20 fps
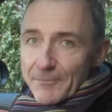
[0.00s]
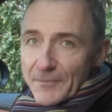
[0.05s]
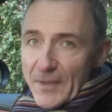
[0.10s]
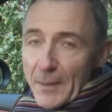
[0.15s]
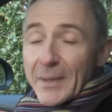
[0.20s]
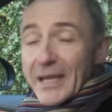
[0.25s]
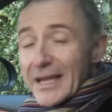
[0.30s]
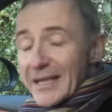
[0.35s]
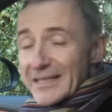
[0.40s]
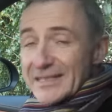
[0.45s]
I
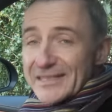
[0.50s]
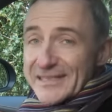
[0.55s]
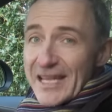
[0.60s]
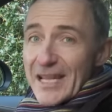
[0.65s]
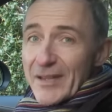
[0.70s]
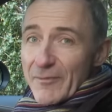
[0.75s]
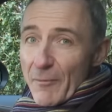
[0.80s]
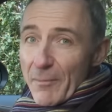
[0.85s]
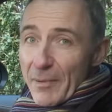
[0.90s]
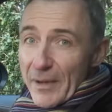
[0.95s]
mean,
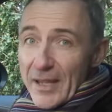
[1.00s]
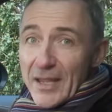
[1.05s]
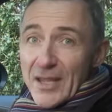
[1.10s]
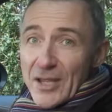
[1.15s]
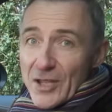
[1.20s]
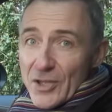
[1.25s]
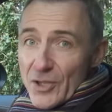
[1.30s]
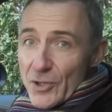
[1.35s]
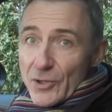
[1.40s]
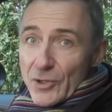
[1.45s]
conceivably,
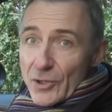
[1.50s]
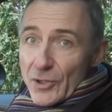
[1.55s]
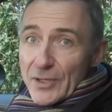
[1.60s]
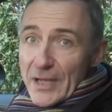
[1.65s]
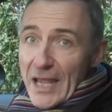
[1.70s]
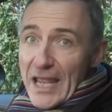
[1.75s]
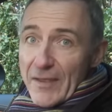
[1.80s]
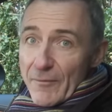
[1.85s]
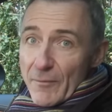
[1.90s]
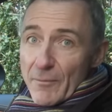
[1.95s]
you could
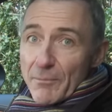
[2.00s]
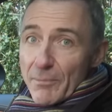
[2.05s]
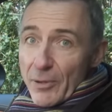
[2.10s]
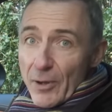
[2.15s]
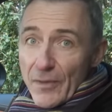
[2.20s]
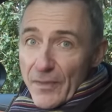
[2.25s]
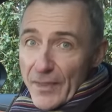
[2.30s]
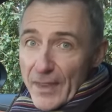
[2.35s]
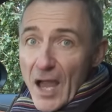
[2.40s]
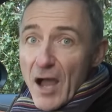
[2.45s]
even
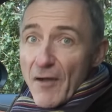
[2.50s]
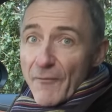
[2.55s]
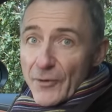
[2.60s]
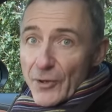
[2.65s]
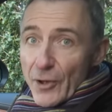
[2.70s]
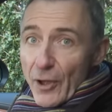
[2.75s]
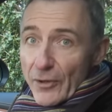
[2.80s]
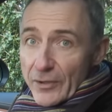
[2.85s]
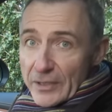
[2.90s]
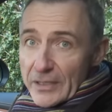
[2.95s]
put the oven
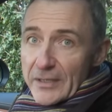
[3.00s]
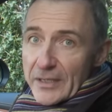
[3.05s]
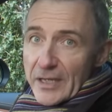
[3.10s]
on,